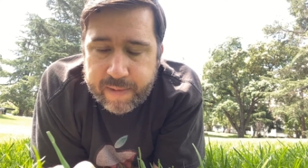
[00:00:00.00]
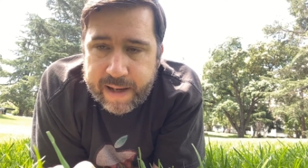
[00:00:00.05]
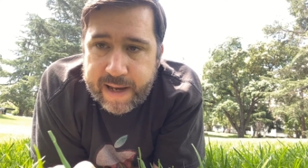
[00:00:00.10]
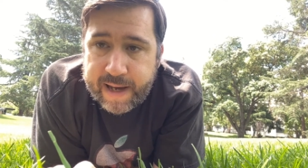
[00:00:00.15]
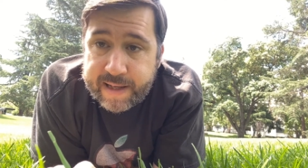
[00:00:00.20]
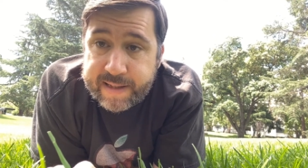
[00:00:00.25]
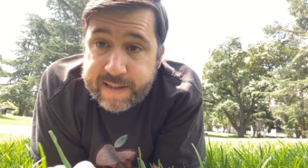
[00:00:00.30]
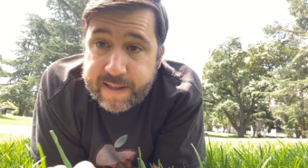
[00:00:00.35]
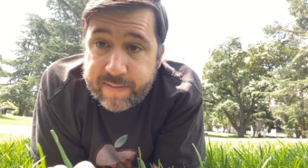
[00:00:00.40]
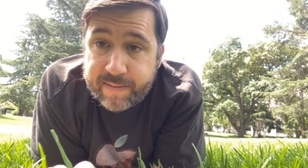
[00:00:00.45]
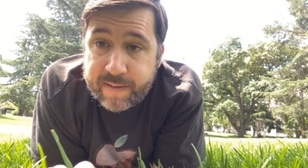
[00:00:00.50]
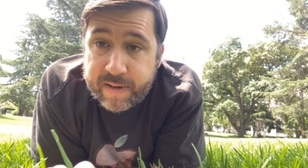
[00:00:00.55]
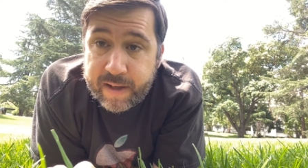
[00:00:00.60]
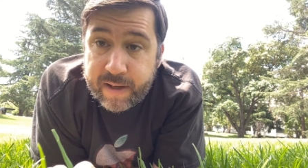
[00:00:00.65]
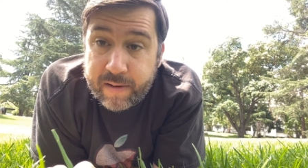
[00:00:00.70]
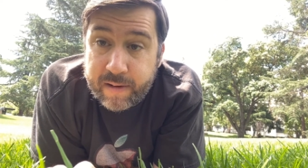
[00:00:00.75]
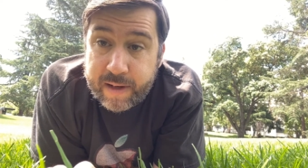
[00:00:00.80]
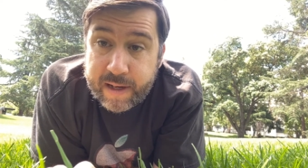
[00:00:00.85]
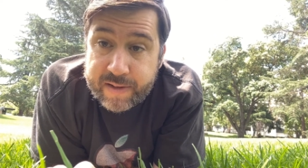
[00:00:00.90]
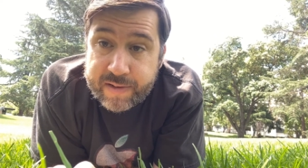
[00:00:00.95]
activity
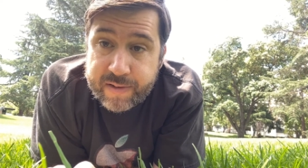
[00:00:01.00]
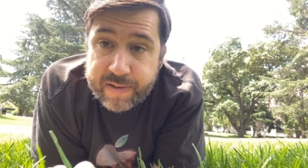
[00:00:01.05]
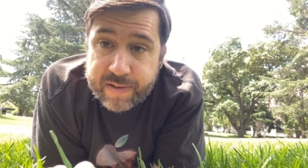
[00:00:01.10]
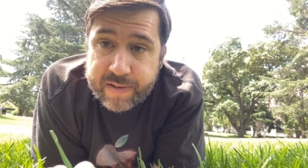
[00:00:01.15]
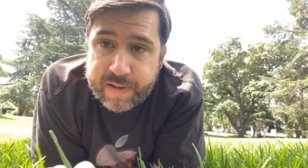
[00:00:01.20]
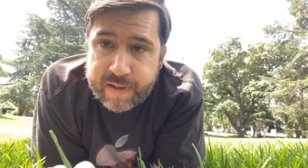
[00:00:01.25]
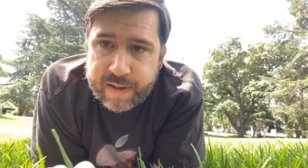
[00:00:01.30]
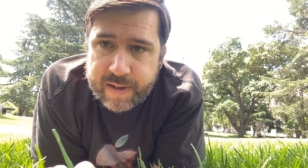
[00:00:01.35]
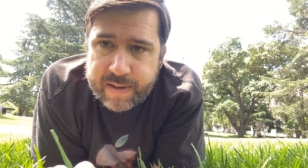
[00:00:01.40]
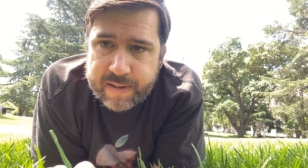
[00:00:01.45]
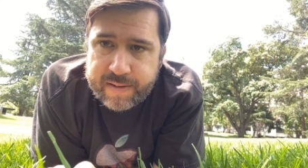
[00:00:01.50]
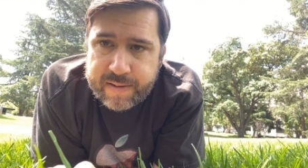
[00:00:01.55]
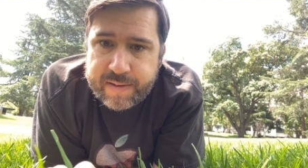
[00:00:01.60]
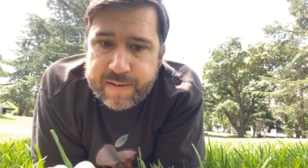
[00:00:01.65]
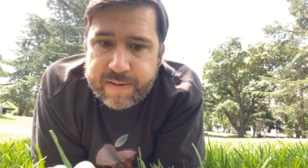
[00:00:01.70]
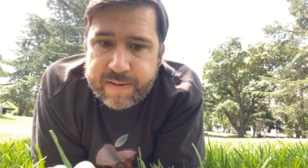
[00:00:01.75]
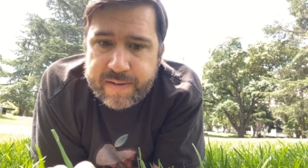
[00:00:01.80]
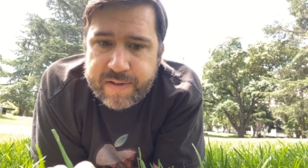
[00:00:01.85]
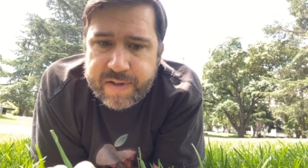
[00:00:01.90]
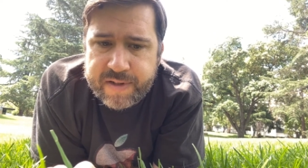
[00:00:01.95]
or
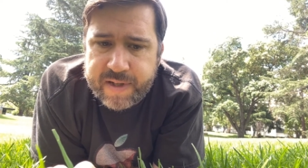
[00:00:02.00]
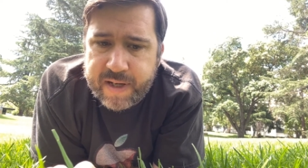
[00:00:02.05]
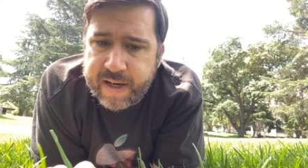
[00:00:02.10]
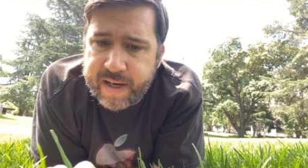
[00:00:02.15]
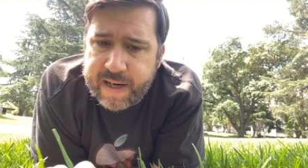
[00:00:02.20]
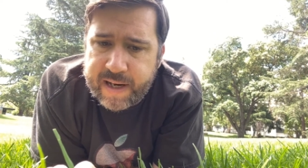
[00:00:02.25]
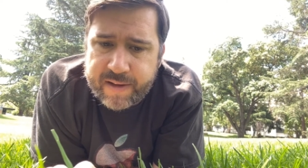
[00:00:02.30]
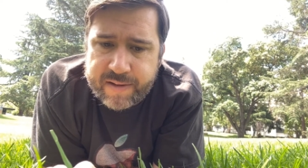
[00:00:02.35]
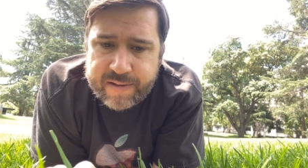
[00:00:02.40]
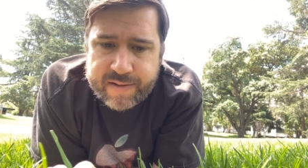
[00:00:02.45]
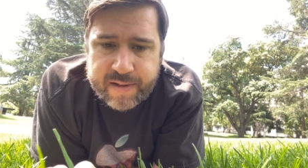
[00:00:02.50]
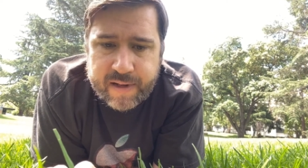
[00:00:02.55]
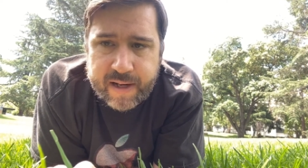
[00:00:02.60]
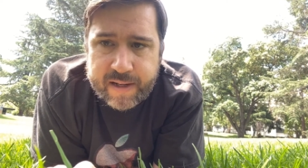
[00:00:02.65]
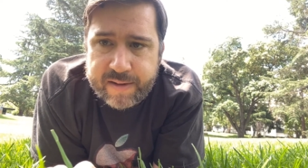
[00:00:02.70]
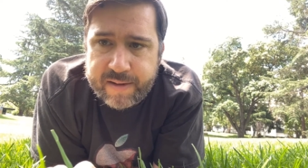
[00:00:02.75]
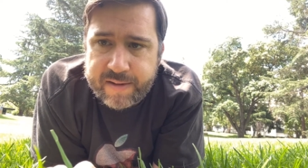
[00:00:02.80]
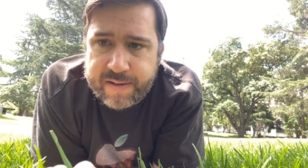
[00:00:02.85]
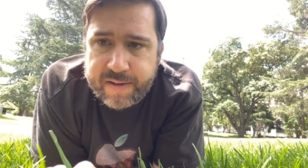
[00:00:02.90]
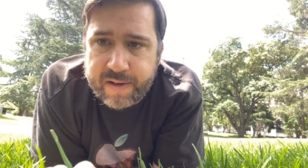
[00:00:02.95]
exercise, just getting outside
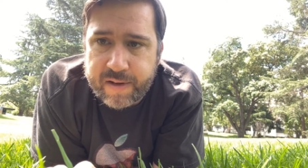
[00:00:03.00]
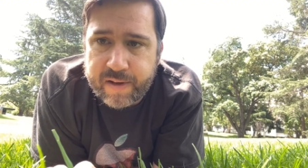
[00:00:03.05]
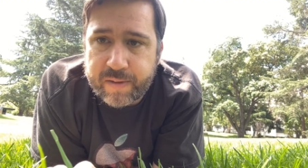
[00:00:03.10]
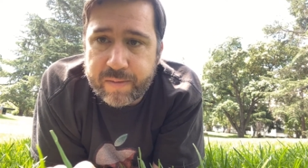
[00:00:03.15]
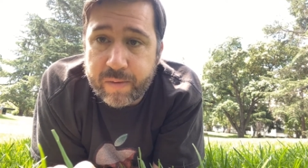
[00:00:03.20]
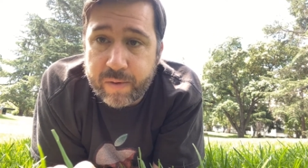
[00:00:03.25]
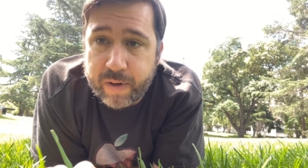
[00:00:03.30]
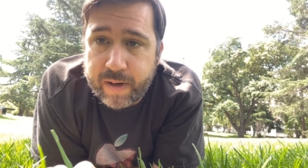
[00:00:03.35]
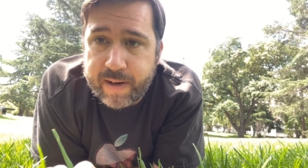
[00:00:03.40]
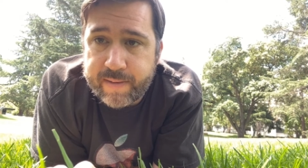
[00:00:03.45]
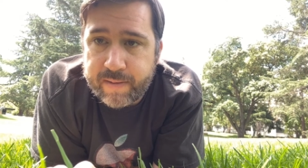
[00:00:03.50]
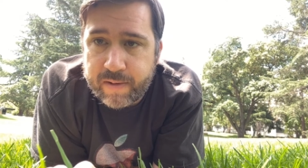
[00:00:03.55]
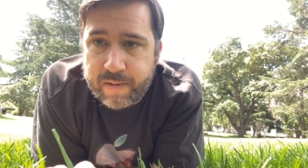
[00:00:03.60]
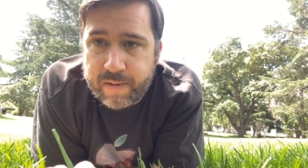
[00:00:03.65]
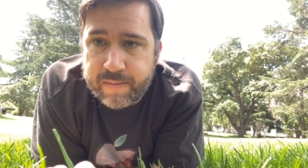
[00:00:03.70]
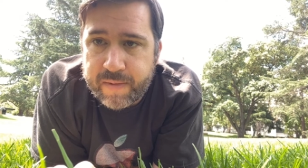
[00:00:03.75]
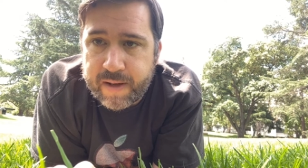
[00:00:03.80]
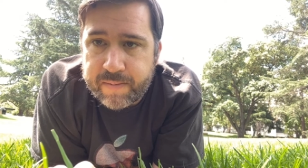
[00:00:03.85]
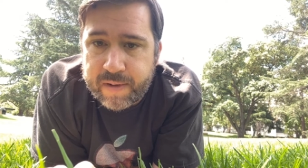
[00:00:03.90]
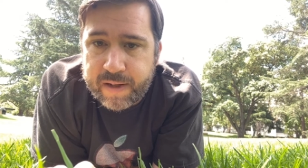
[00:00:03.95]
in the sun, whatever it
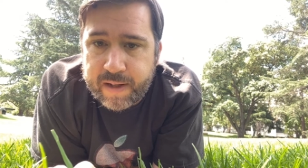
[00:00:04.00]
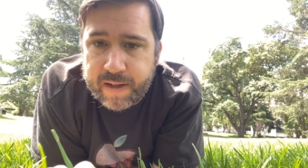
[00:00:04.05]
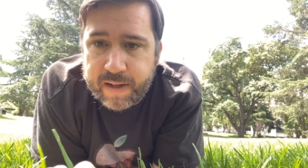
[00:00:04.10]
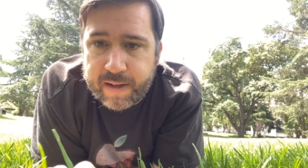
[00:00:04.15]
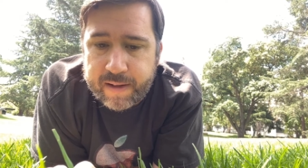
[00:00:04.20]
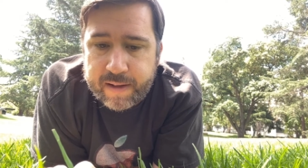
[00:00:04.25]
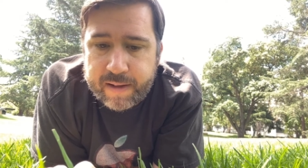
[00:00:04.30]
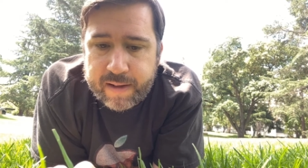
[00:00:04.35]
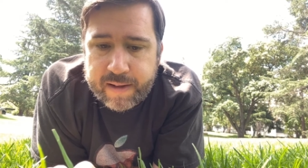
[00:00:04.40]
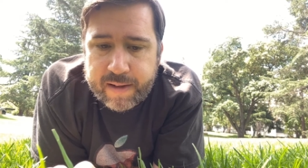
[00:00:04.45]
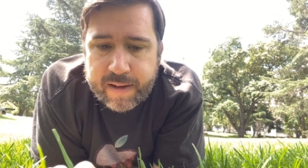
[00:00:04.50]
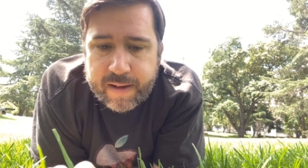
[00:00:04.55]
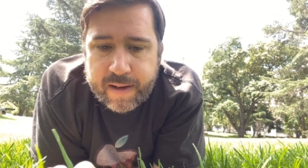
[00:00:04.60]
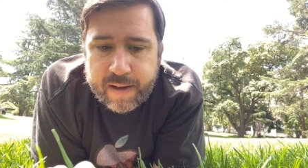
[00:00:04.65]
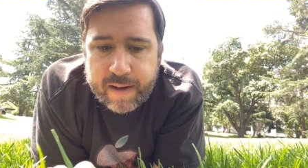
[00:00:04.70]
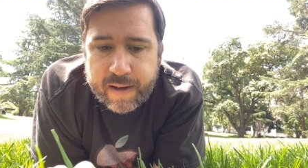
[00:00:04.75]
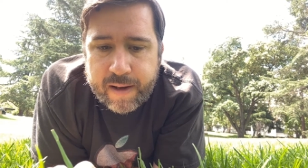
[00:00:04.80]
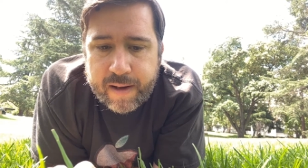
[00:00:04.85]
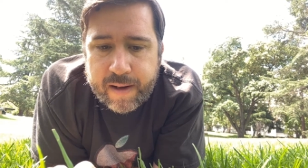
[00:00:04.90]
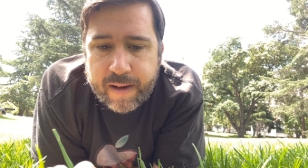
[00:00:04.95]
may be.
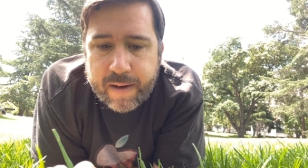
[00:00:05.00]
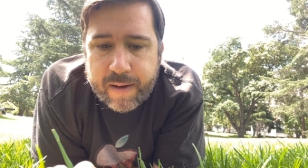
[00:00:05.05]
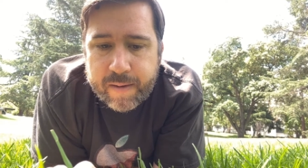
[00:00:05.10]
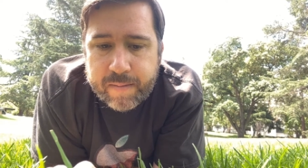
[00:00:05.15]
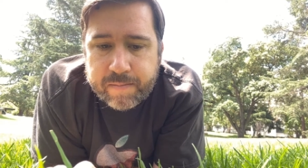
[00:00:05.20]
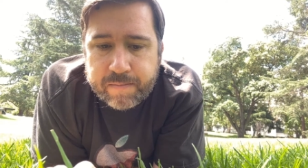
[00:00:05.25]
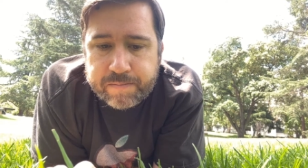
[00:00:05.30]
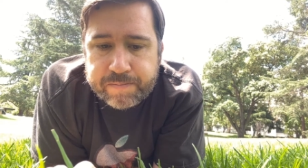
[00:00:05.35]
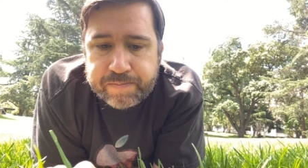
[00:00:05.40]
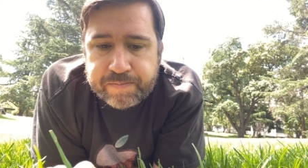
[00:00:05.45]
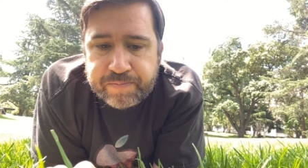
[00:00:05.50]
And